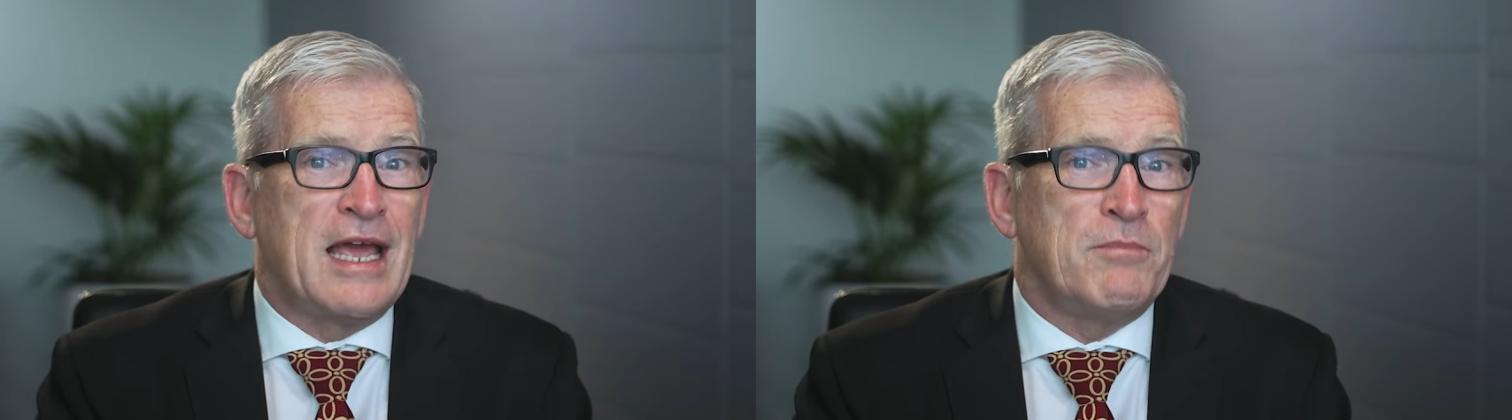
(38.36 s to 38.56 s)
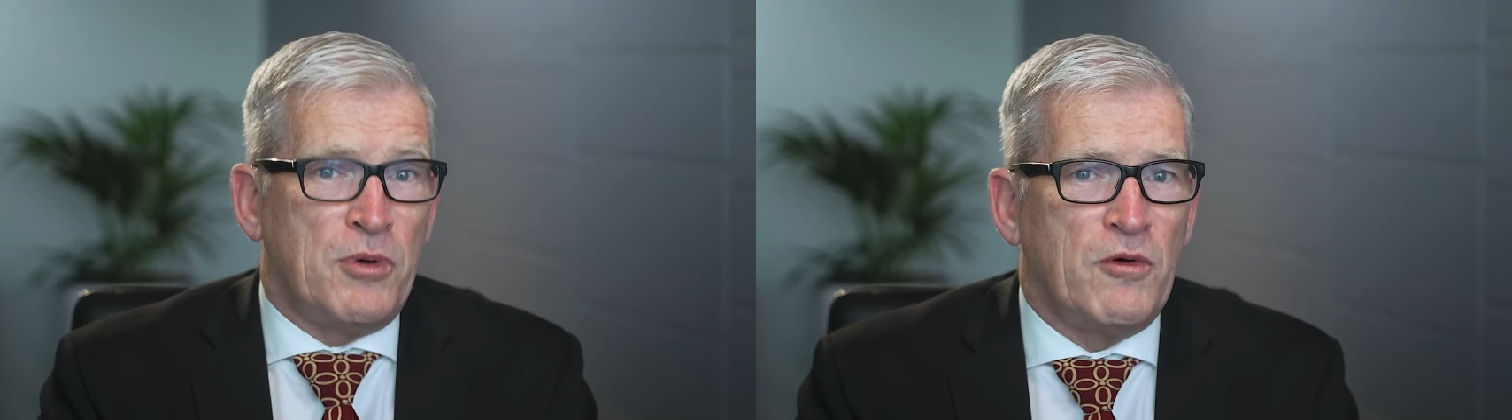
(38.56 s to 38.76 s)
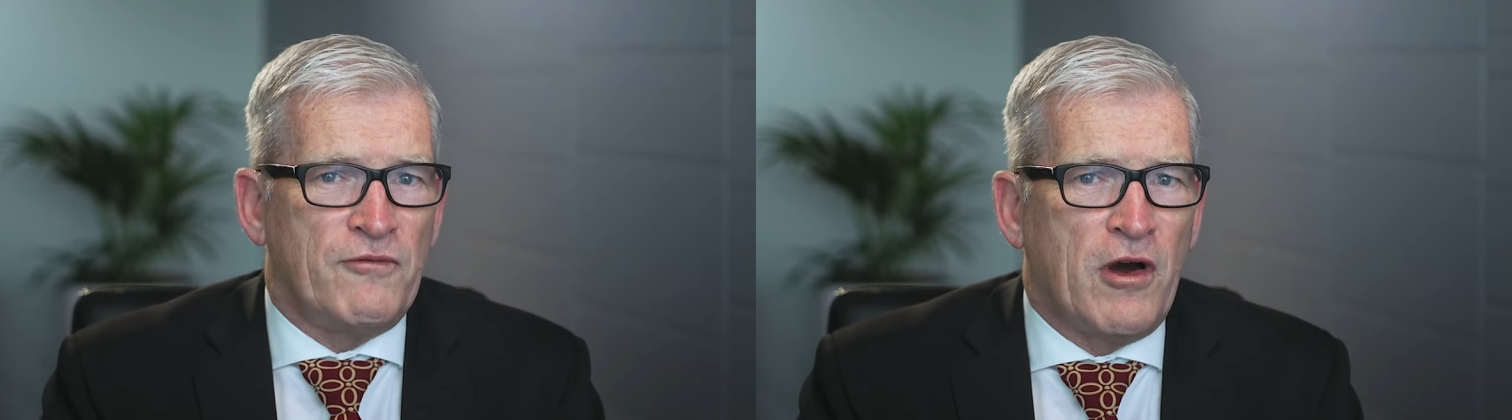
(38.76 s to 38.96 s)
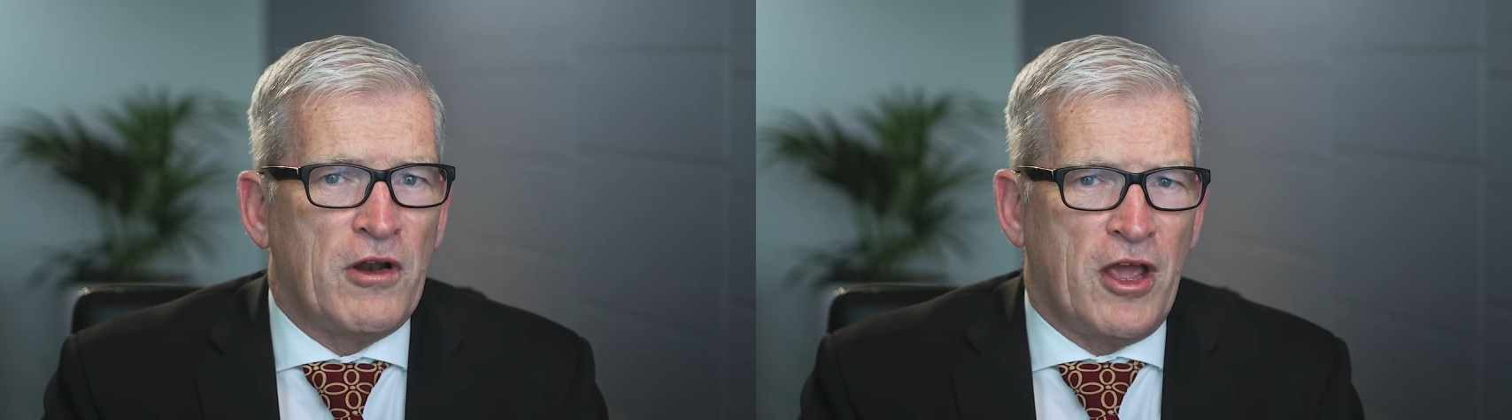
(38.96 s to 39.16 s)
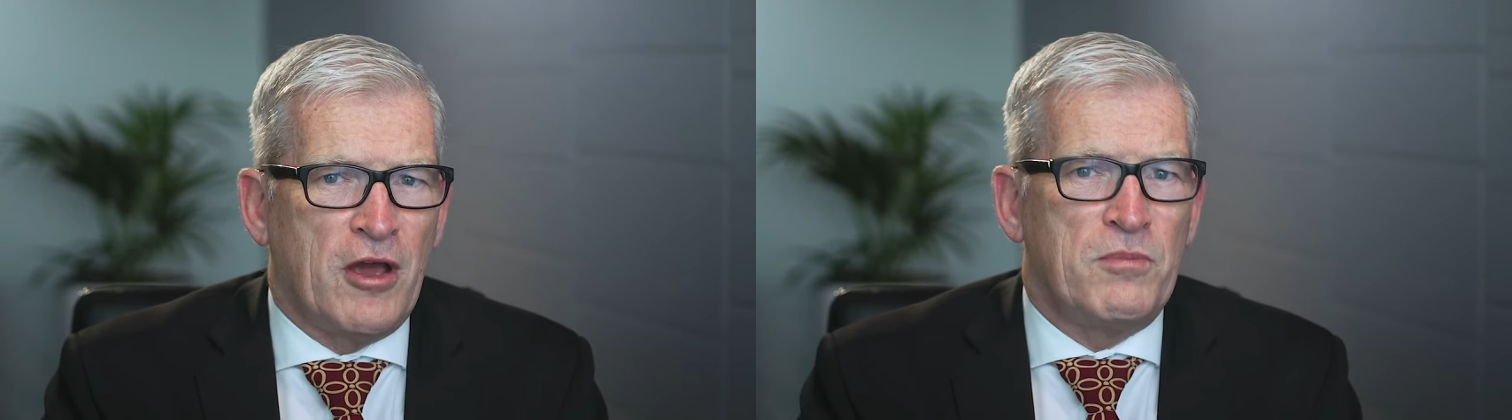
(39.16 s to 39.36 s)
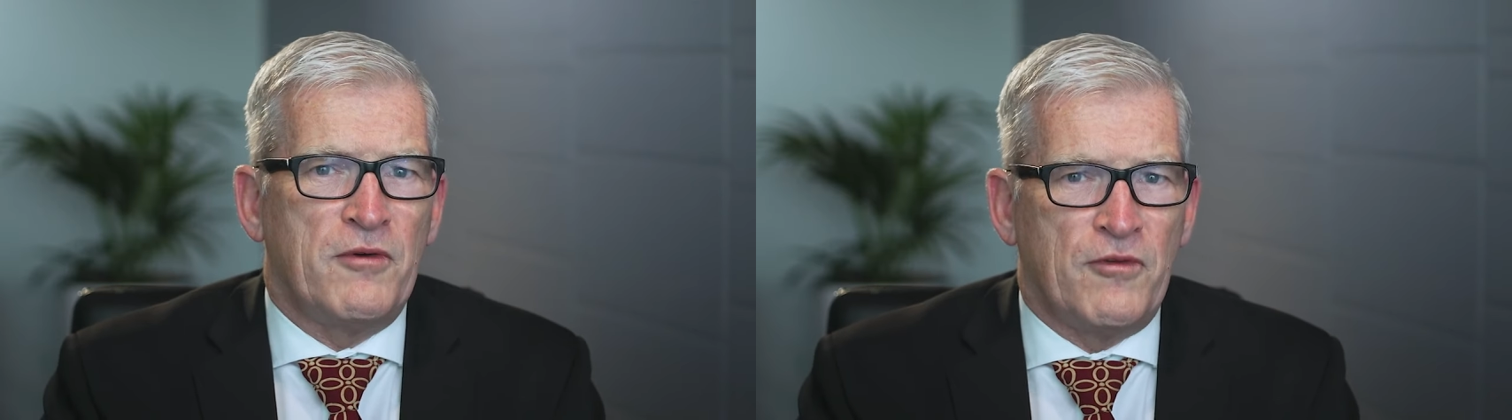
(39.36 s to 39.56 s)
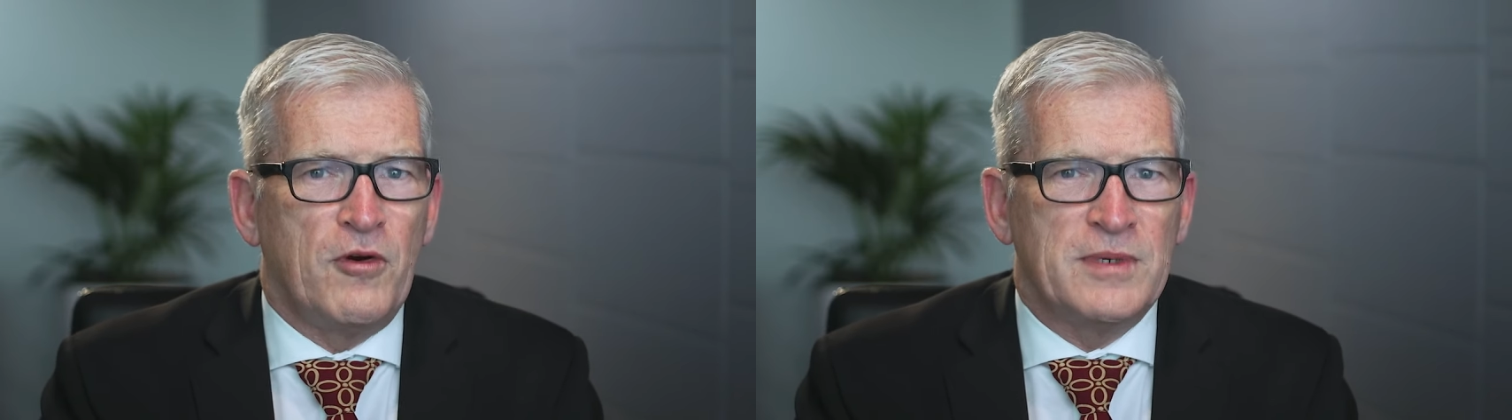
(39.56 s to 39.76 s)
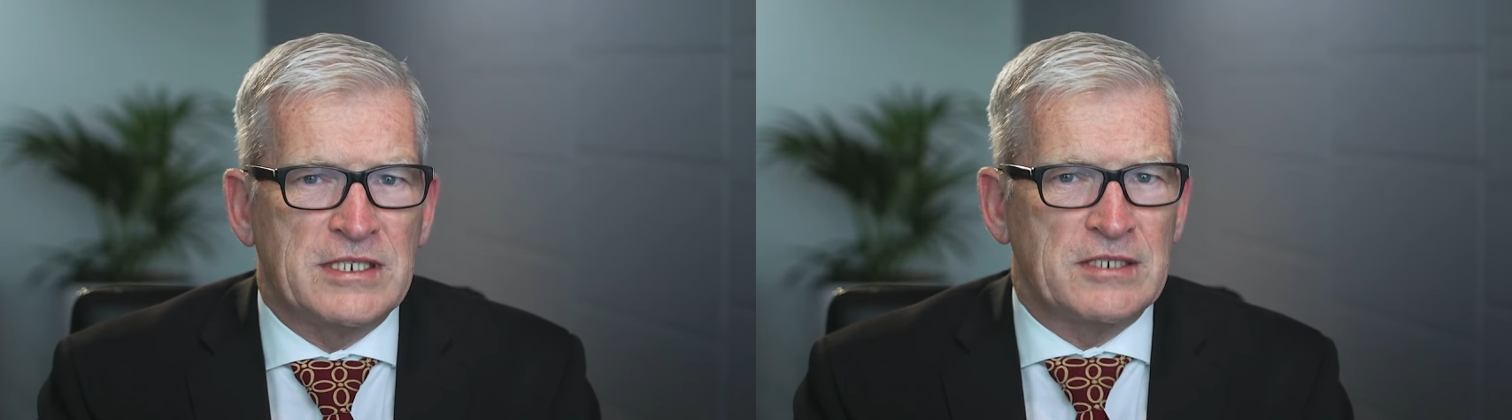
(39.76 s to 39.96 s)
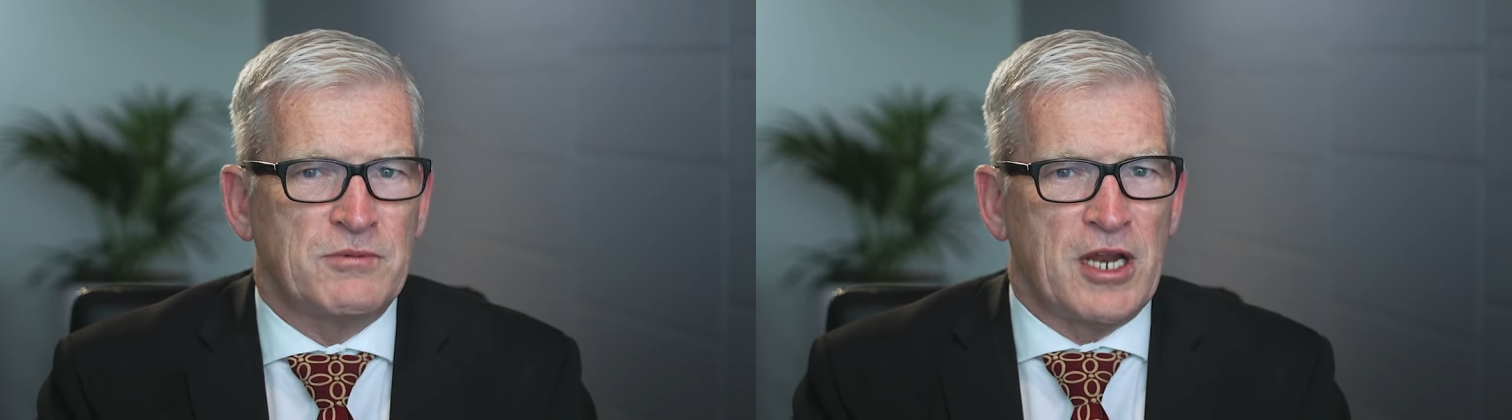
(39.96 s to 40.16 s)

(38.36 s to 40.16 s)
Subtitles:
and portfolio performances.